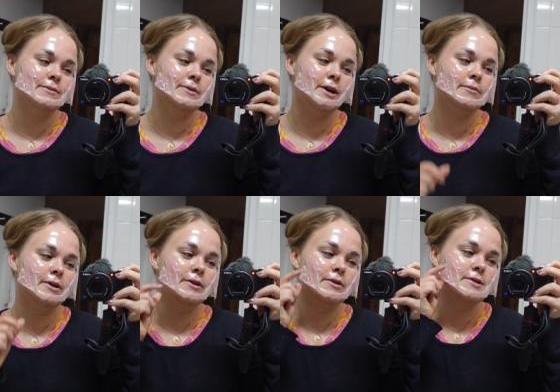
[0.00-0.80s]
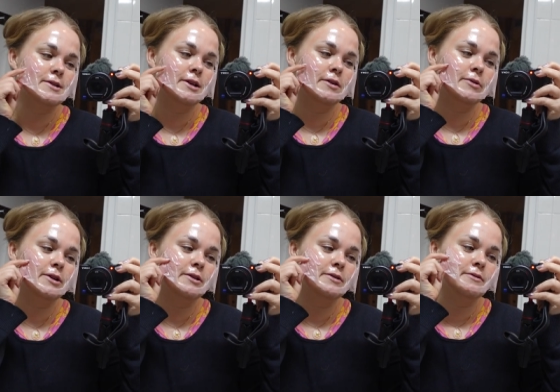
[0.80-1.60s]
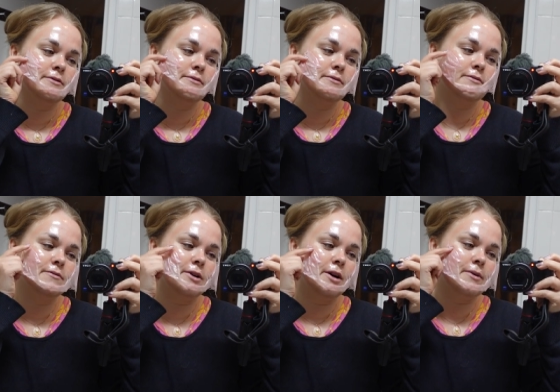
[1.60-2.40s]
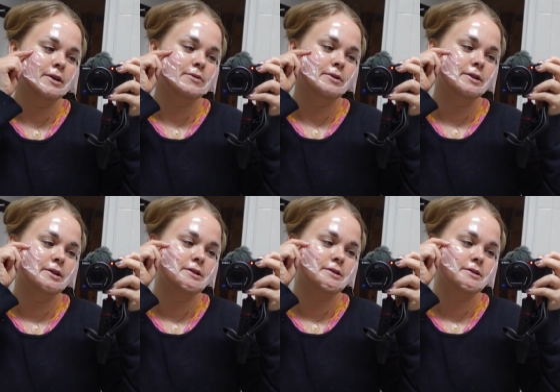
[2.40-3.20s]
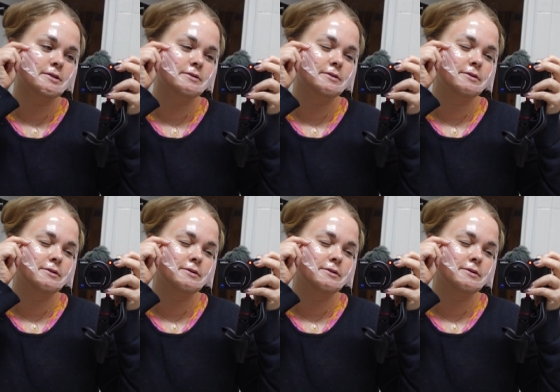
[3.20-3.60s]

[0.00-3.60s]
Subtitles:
Why am I not sleeping? Why am I doing this?